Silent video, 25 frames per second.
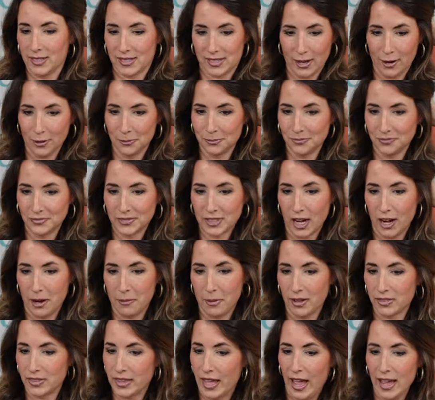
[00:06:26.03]
So sorry
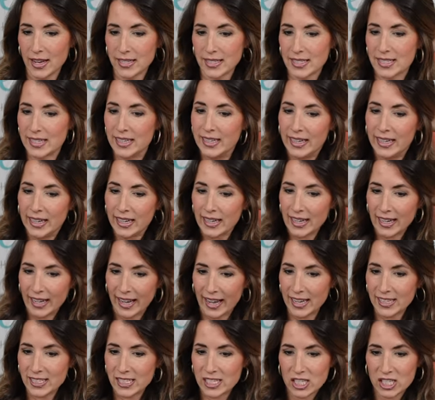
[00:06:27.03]
about that
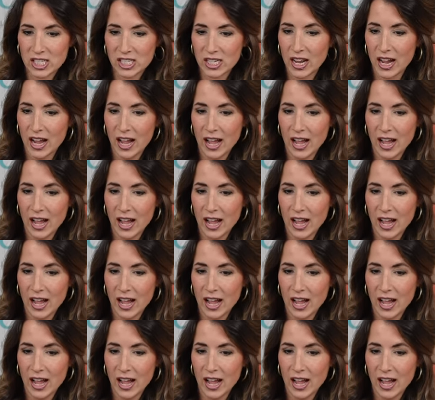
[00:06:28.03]
glitch.